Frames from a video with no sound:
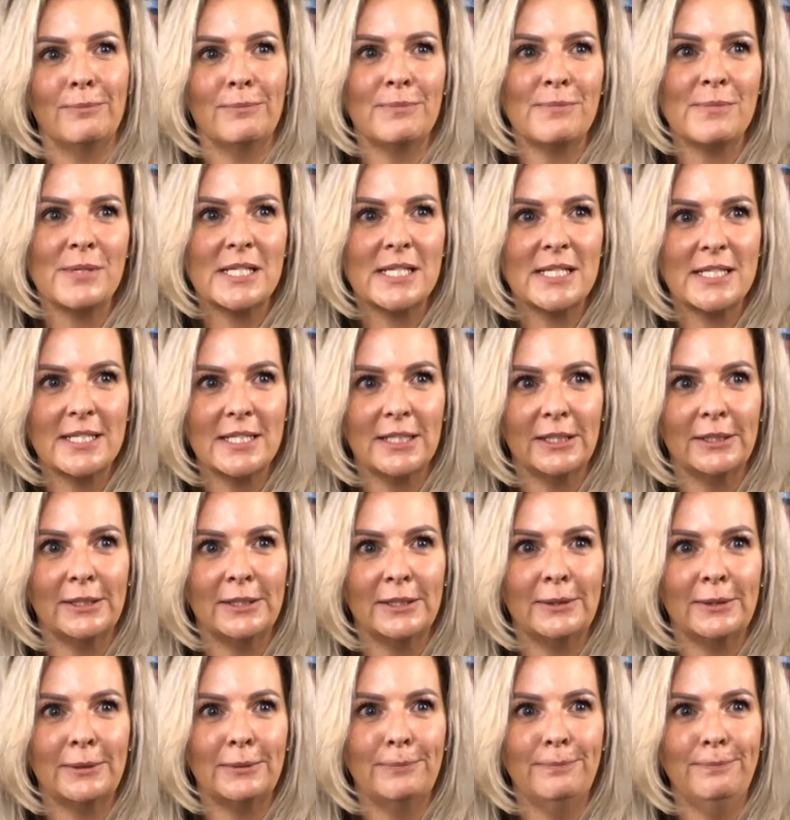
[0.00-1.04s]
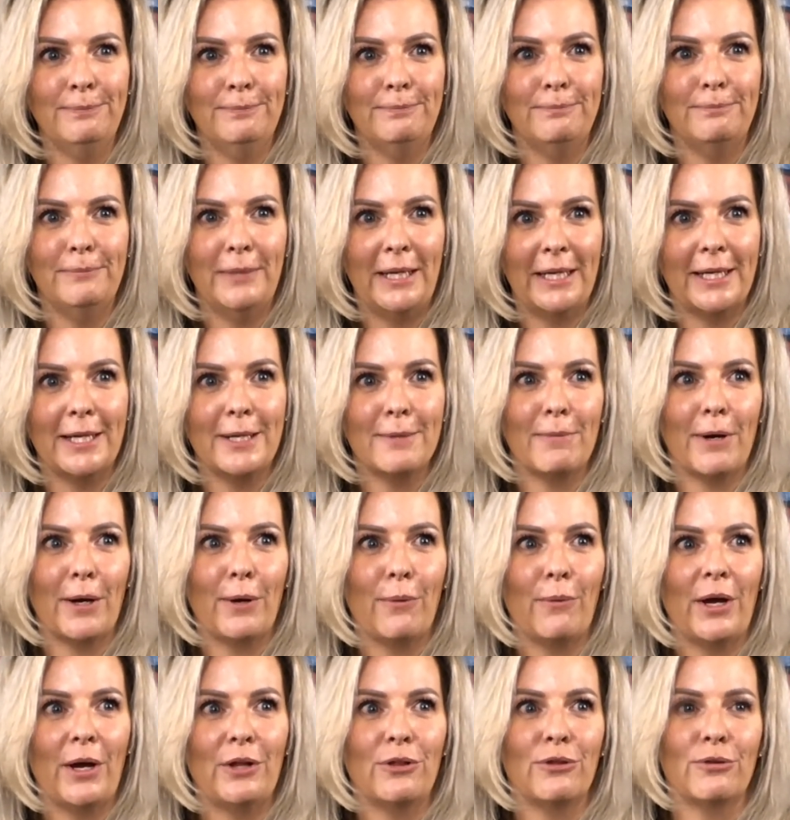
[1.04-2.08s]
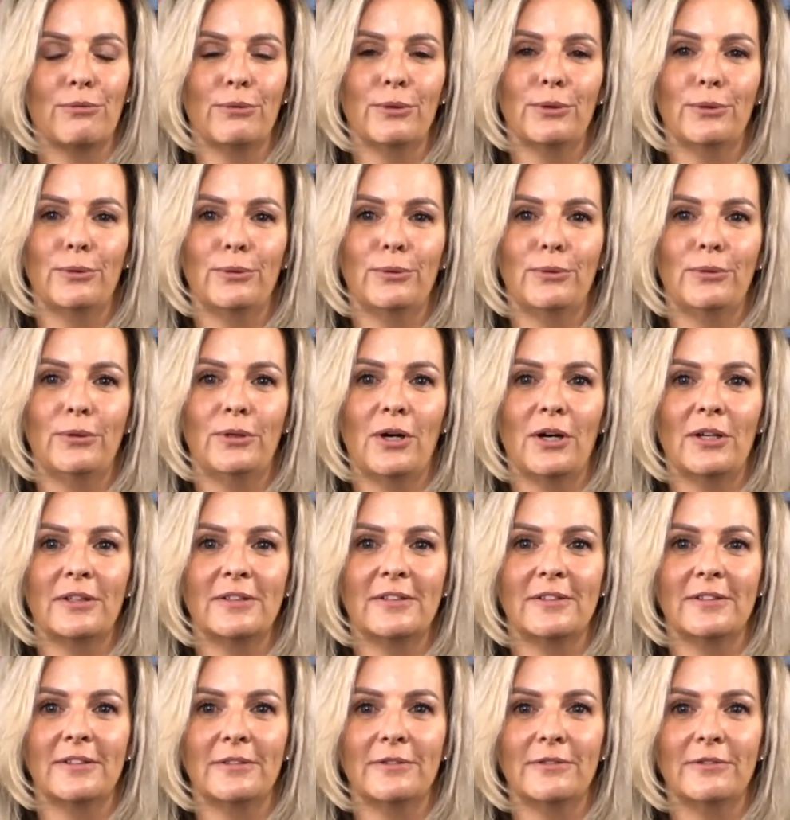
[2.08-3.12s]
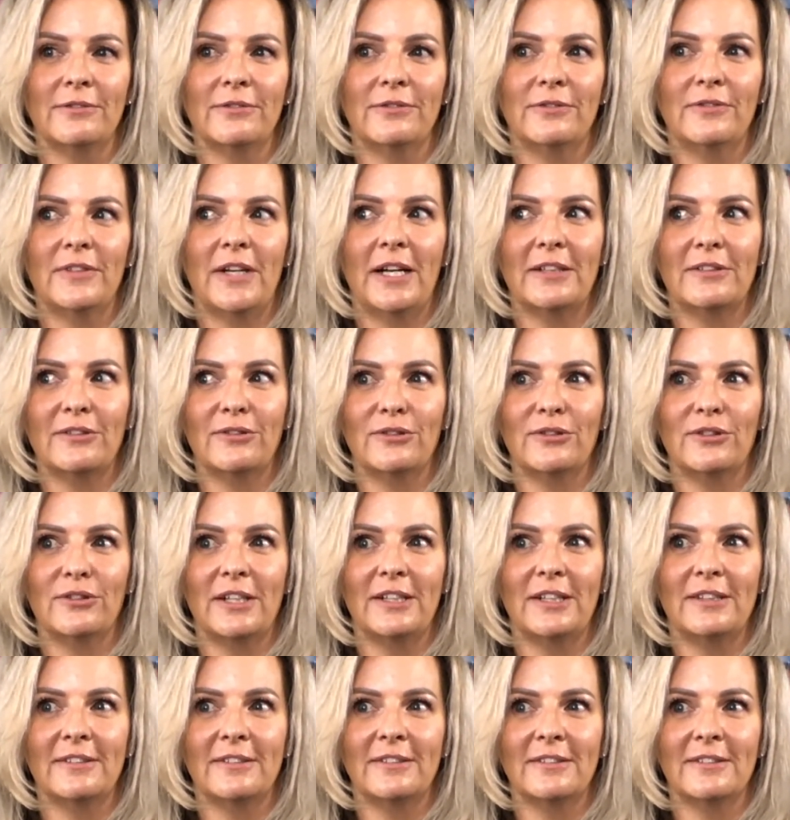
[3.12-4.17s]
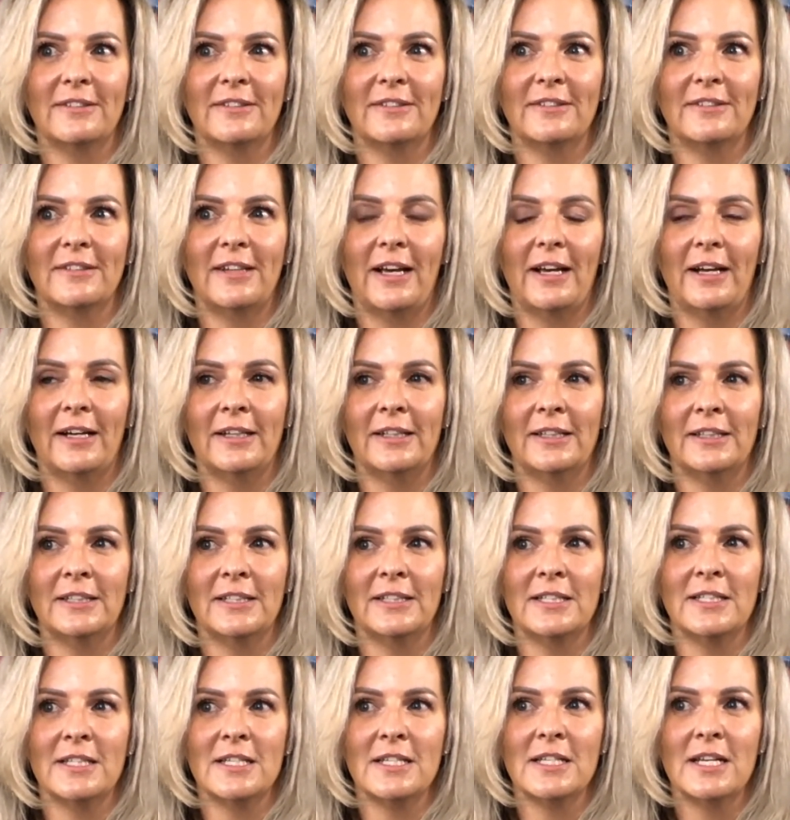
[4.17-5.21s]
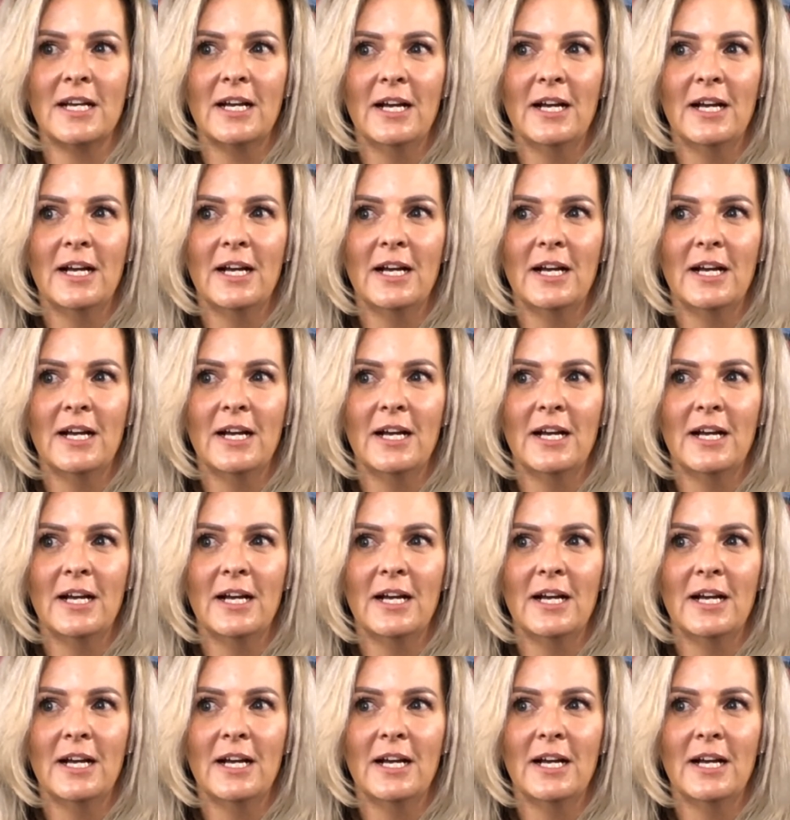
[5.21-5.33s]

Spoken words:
Still making my way through lots of exercises, and